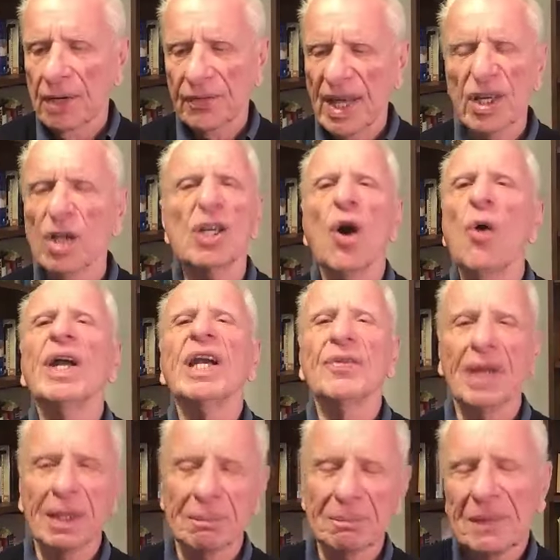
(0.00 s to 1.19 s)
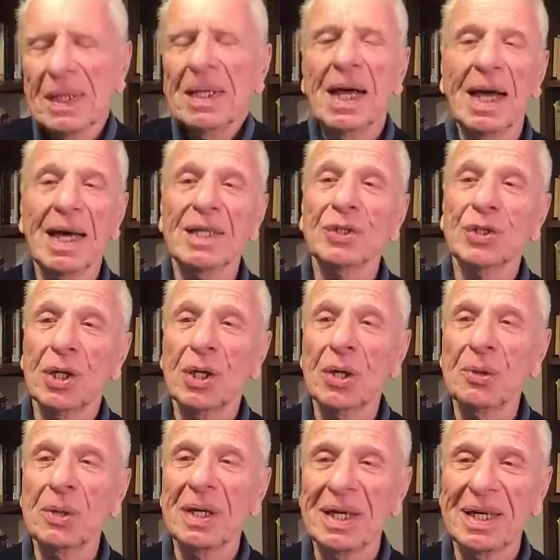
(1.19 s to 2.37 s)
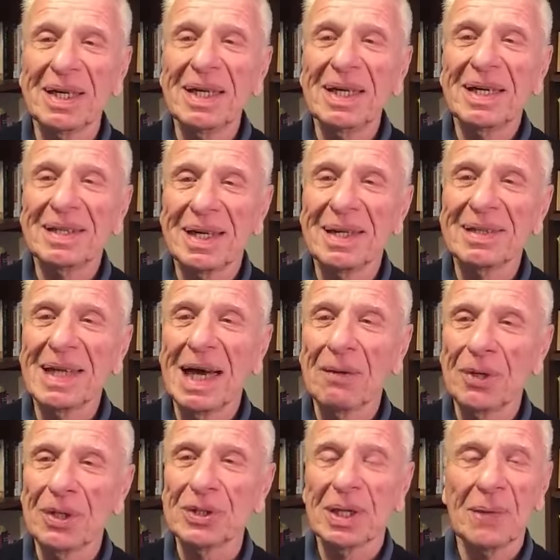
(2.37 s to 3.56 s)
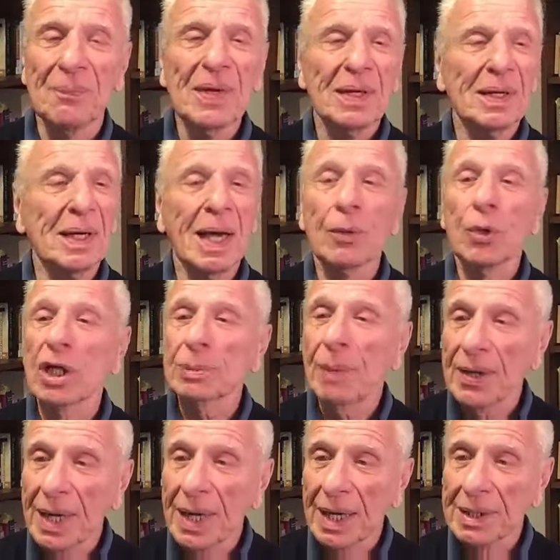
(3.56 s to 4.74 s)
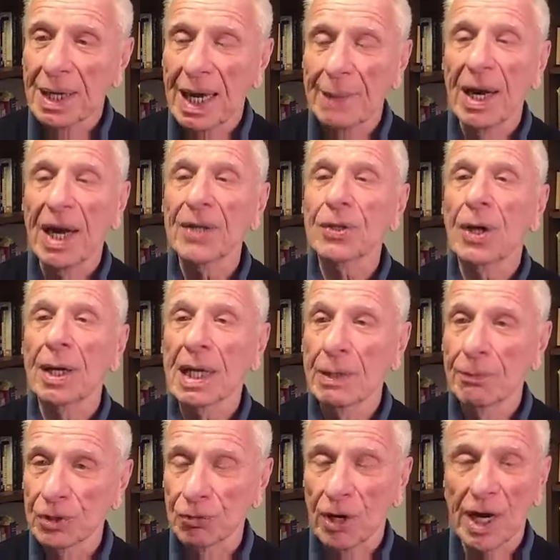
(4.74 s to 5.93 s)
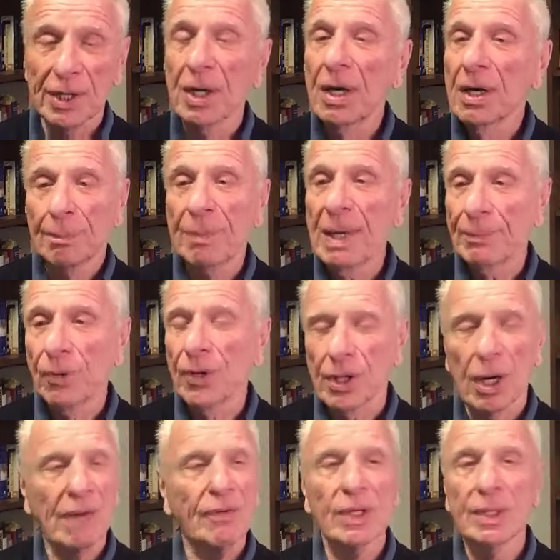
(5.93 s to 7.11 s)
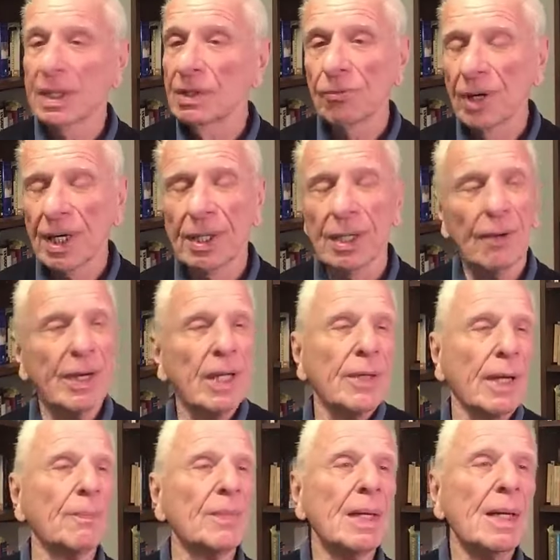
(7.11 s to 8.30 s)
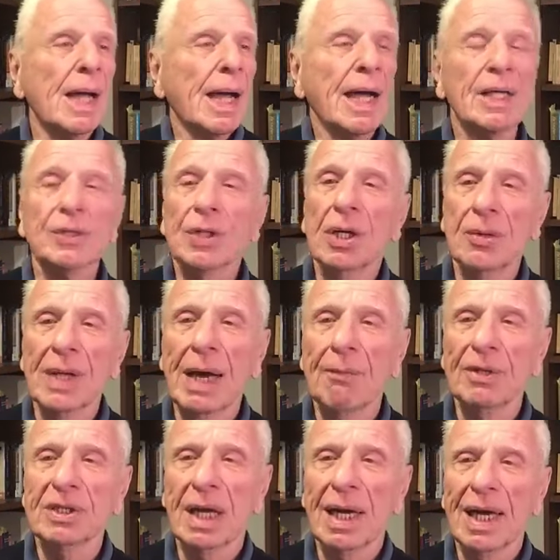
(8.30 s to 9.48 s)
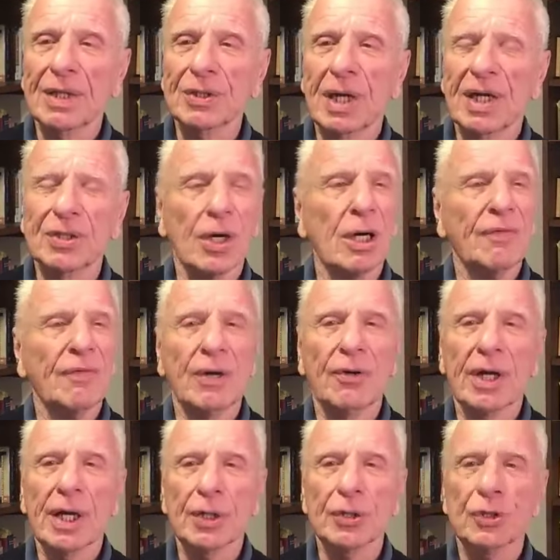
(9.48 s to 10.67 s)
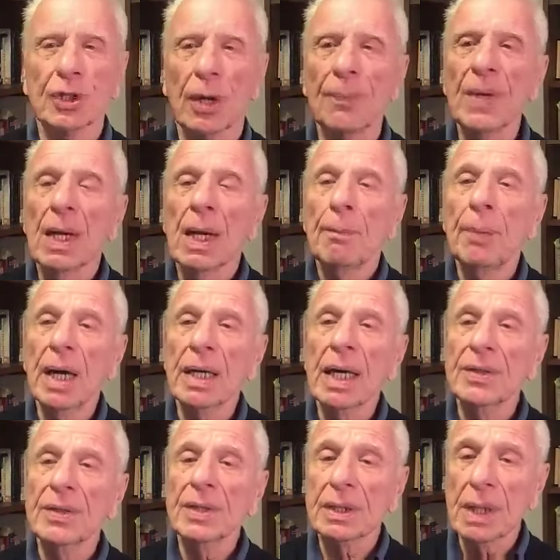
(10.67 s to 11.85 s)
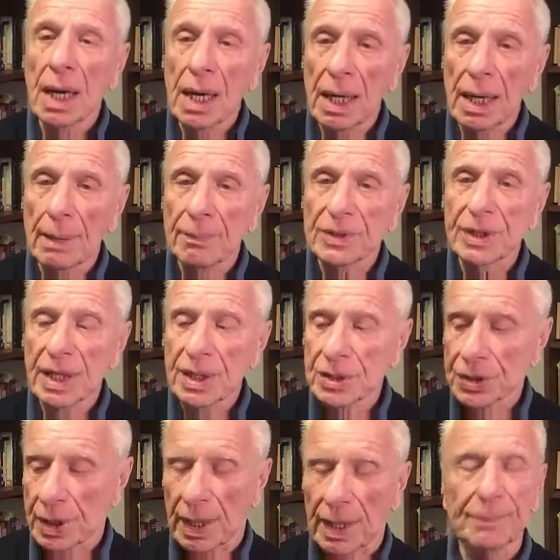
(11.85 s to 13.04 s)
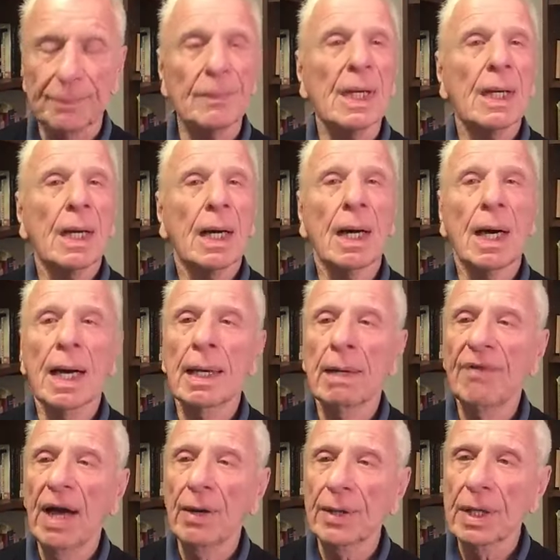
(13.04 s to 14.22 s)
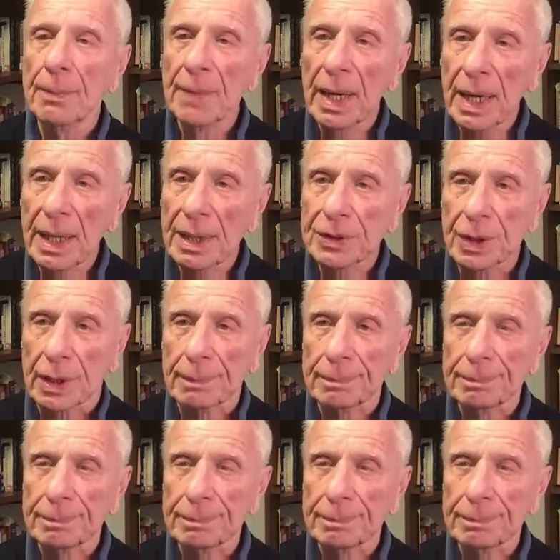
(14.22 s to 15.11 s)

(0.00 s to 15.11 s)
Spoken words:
They don't know anything. And so that was, and of course, by that time, I thought he was right. People at Harvard didn't really know anything. And so that was the last I saw of Henry Kissinger. But in the time since then, I found it amazing.